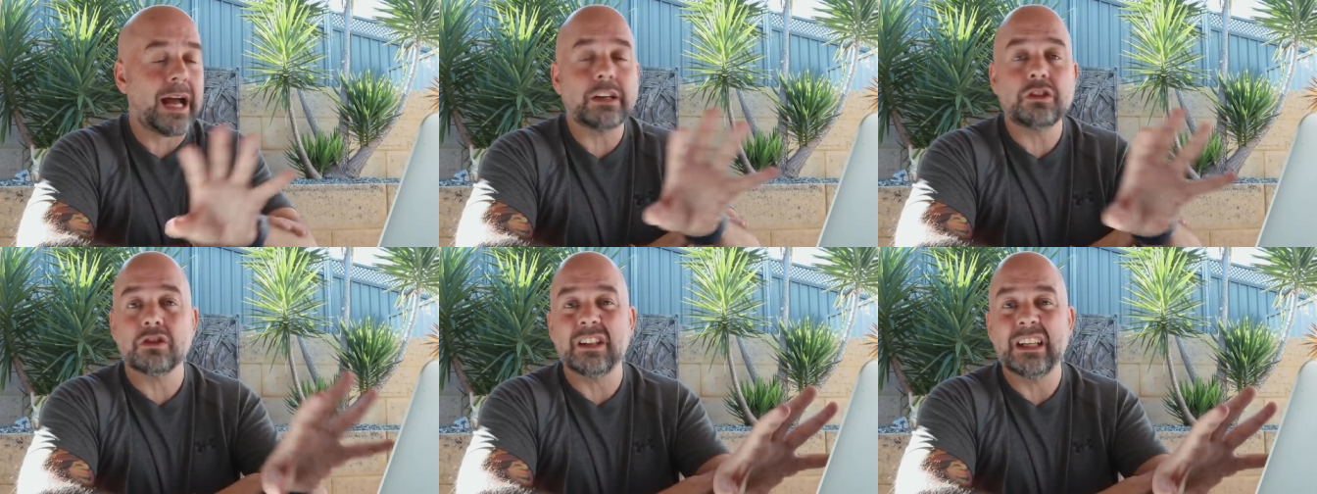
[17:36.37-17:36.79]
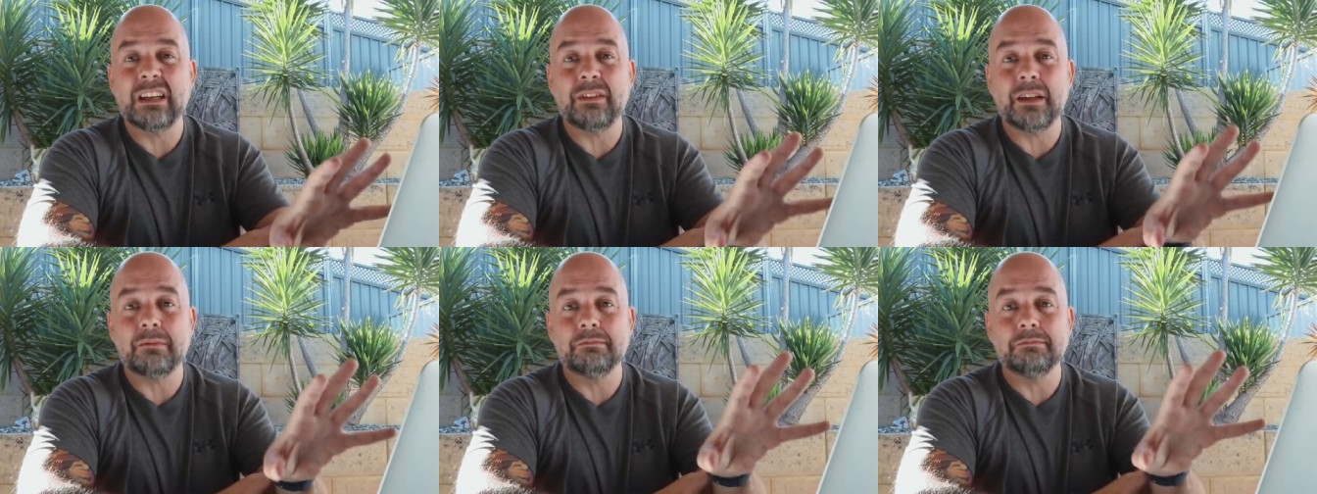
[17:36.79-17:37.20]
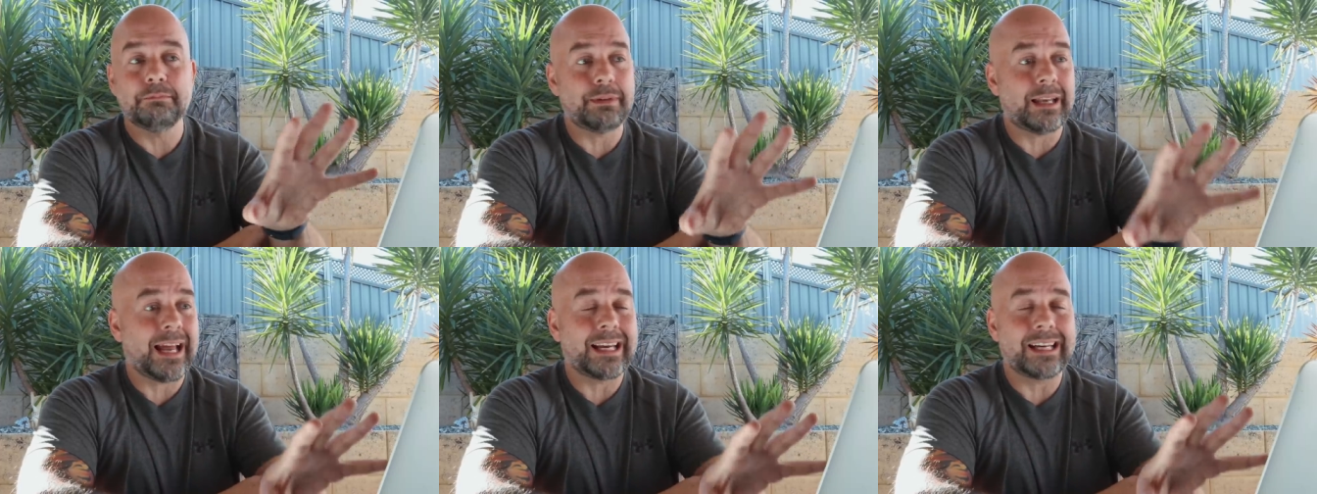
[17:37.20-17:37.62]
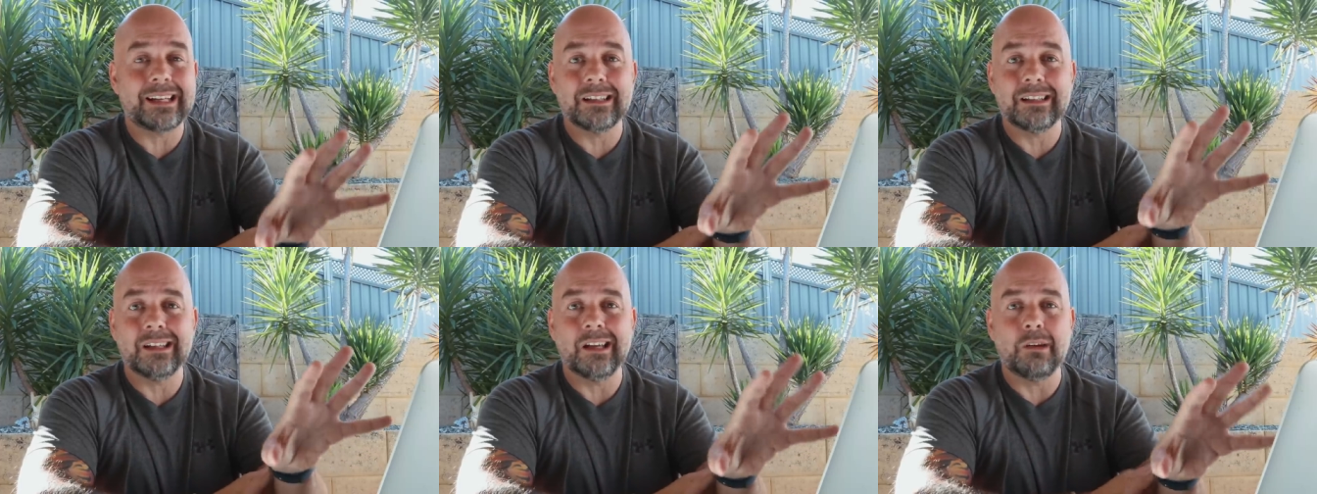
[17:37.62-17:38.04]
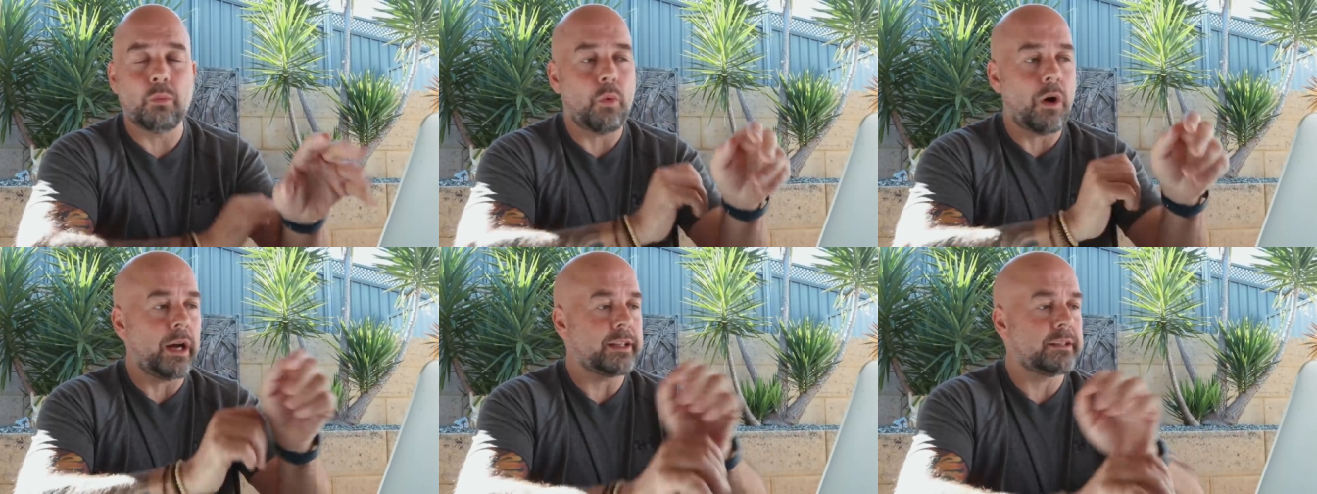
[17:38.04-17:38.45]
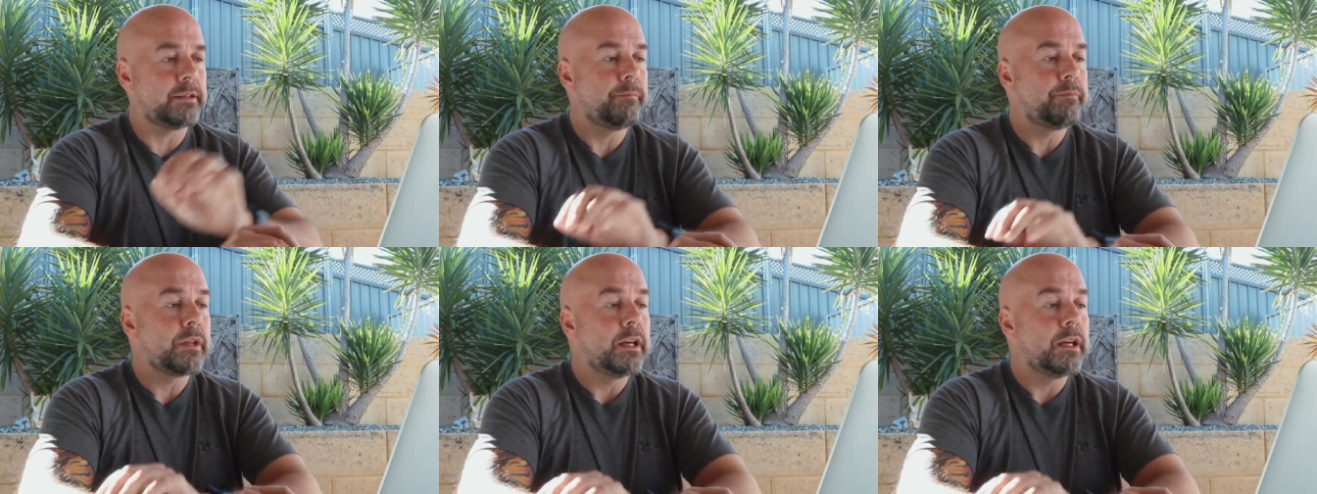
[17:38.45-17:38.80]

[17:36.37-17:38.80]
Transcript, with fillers: I just leave it blank and white.